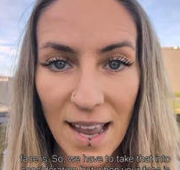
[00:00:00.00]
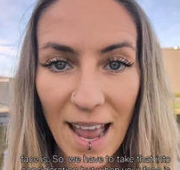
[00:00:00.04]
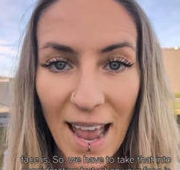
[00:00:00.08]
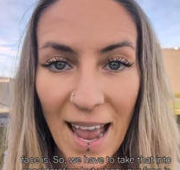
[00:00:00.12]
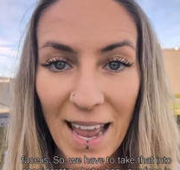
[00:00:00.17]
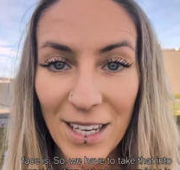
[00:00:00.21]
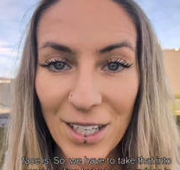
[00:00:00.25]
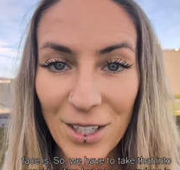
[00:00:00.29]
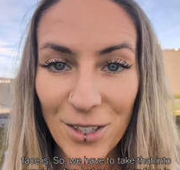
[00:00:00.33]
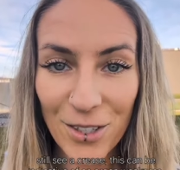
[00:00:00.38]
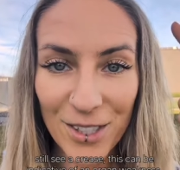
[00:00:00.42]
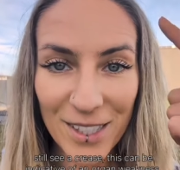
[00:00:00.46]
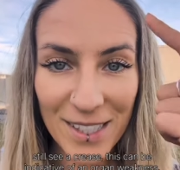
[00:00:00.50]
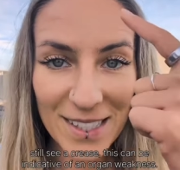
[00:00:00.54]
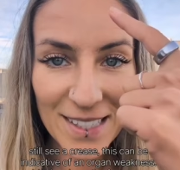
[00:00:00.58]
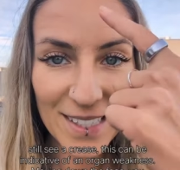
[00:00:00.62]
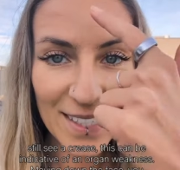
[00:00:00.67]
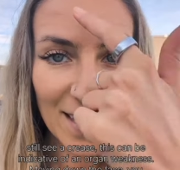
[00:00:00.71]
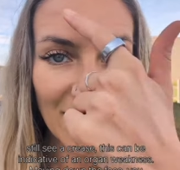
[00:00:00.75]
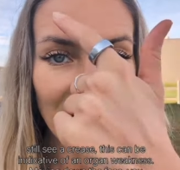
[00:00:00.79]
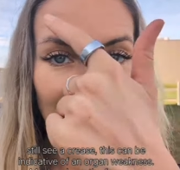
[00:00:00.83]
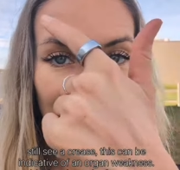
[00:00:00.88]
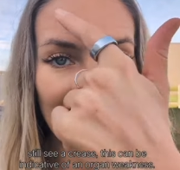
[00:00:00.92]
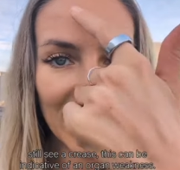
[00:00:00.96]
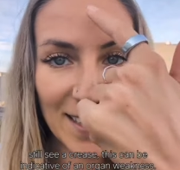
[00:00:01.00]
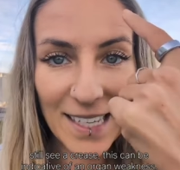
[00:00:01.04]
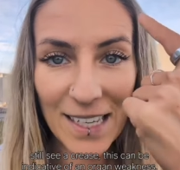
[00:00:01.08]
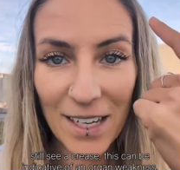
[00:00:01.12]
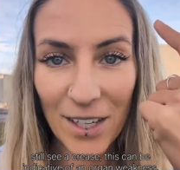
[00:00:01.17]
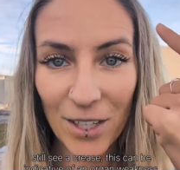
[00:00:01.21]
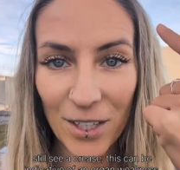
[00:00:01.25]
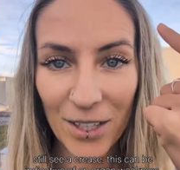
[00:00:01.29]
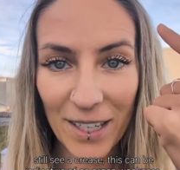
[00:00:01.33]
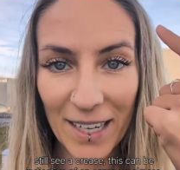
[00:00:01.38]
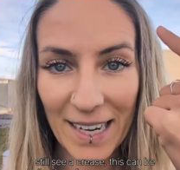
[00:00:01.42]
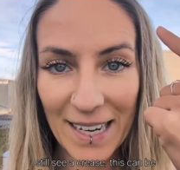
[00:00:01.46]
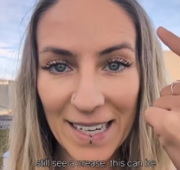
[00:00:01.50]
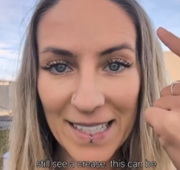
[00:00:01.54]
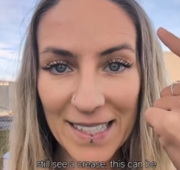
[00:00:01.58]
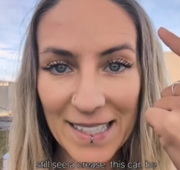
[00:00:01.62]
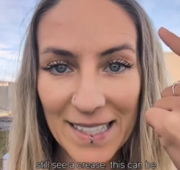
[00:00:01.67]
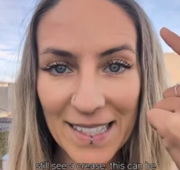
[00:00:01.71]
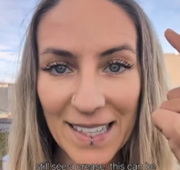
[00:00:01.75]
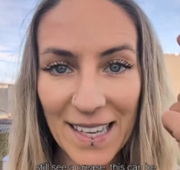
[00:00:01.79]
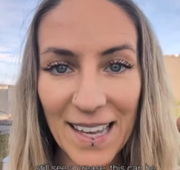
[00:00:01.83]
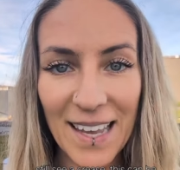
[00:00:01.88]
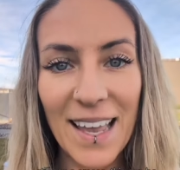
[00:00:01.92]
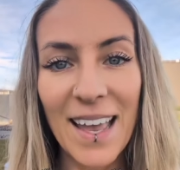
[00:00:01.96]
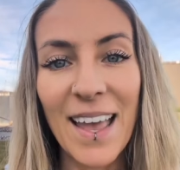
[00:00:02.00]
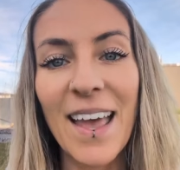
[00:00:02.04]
and you still see a crease,